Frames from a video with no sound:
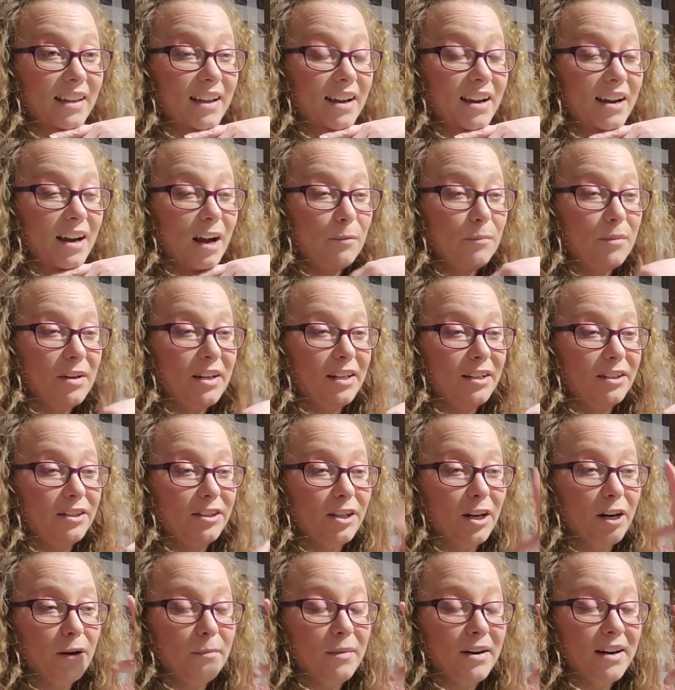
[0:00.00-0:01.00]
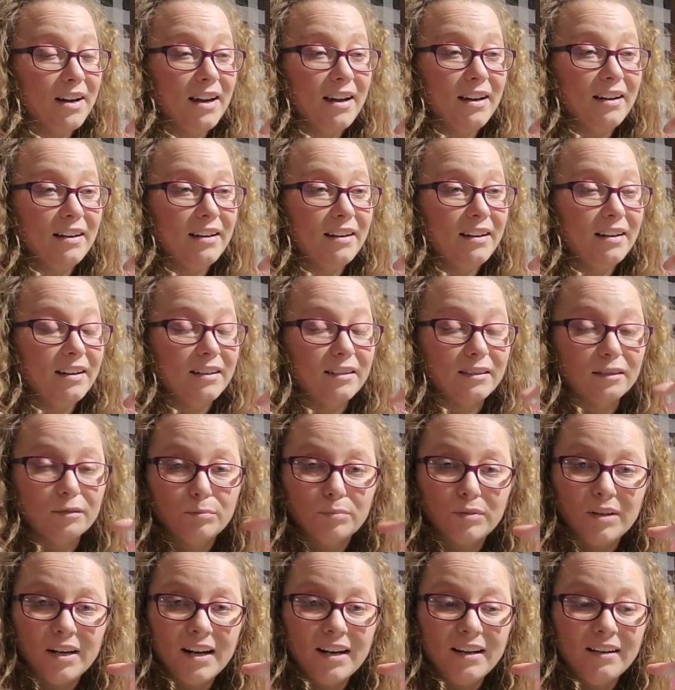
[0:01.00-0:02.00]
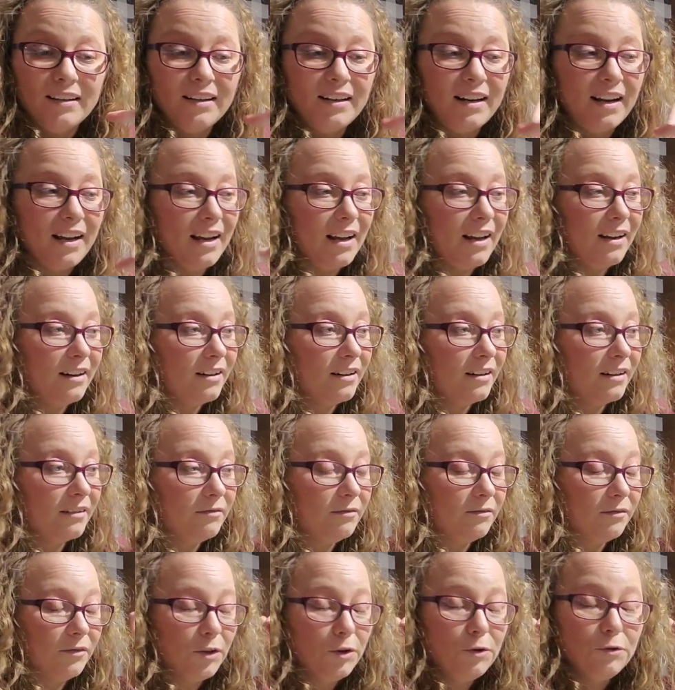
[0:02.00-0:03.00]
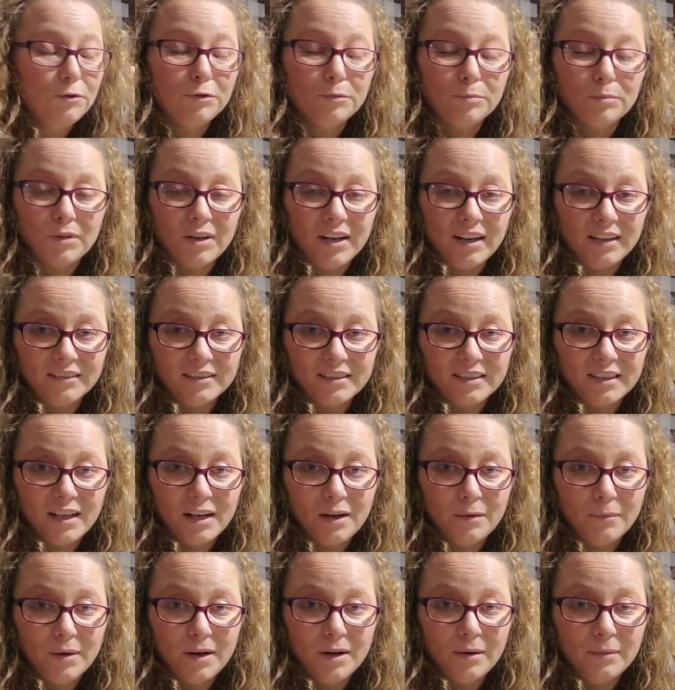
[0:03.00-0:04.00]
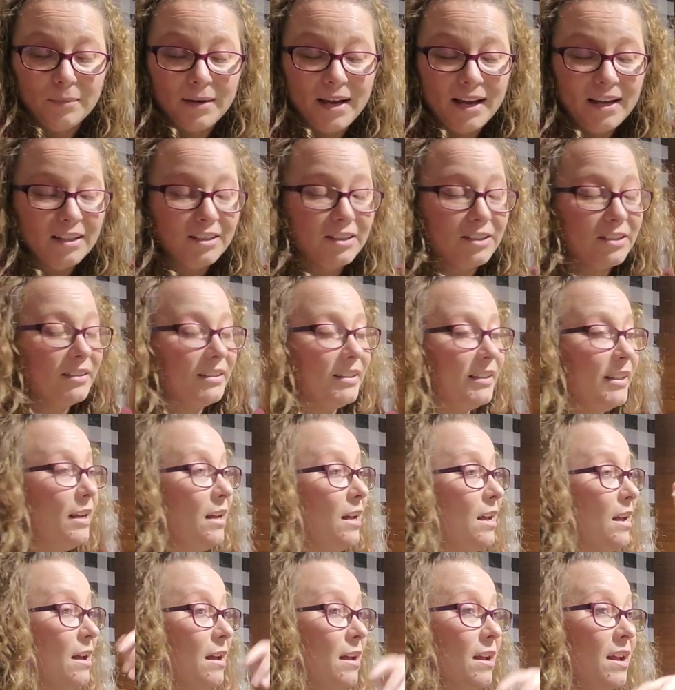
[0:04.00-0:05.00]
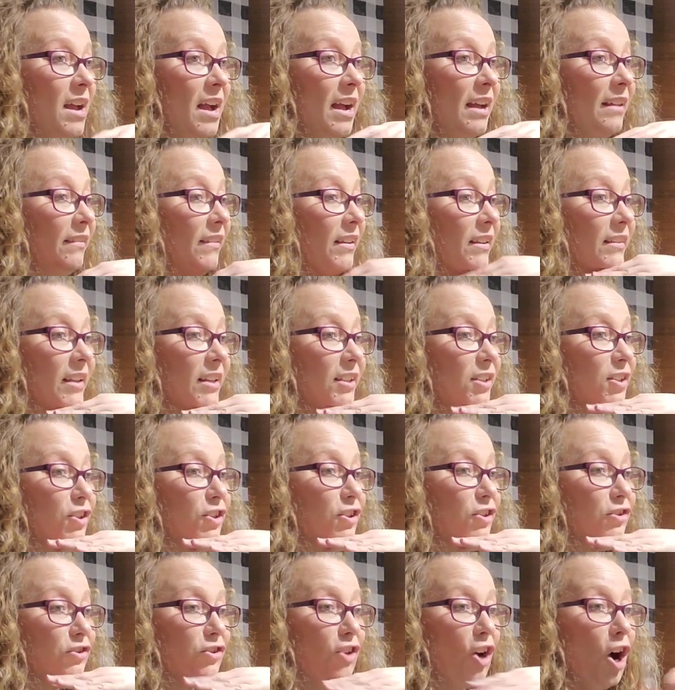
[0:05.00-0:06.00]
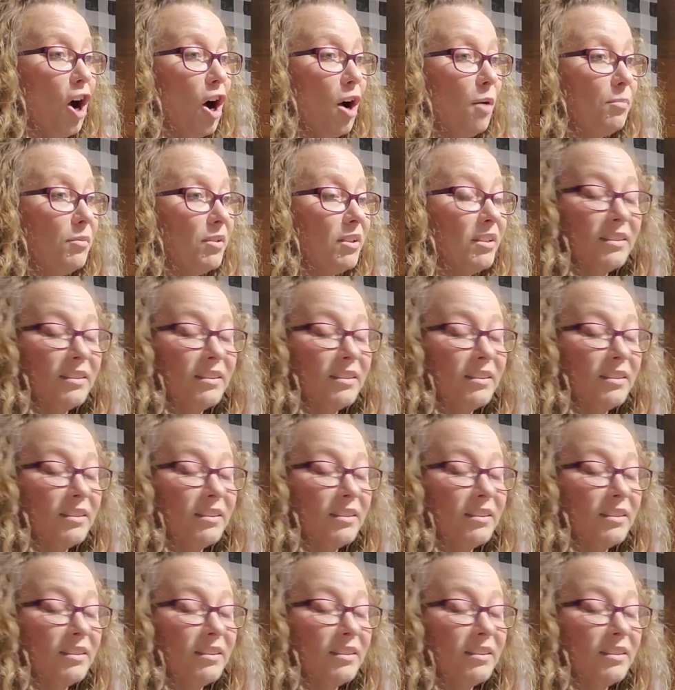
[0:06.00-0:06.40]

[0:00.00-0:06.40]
there. I mean, it germinated and it sprouted. I had a few sprouts come up, actually, and then they just stopped.